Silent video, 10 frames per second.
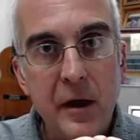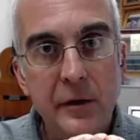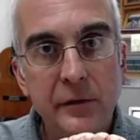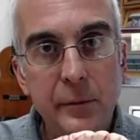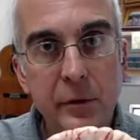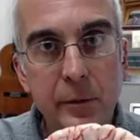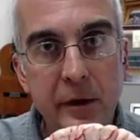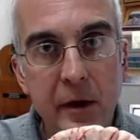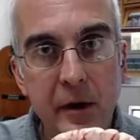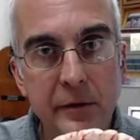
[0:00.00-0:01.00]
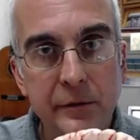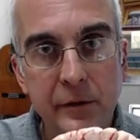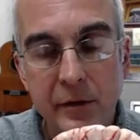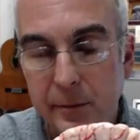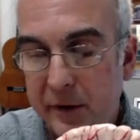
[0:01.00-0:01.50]
simply because
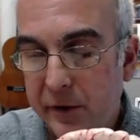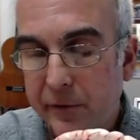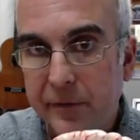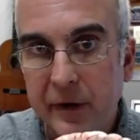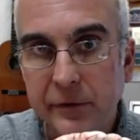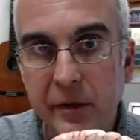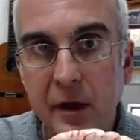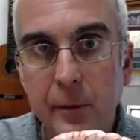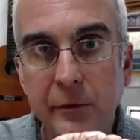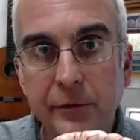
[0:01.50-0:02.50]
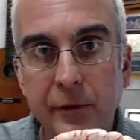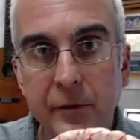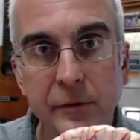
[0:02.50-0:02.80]
the medial face of the hemisphere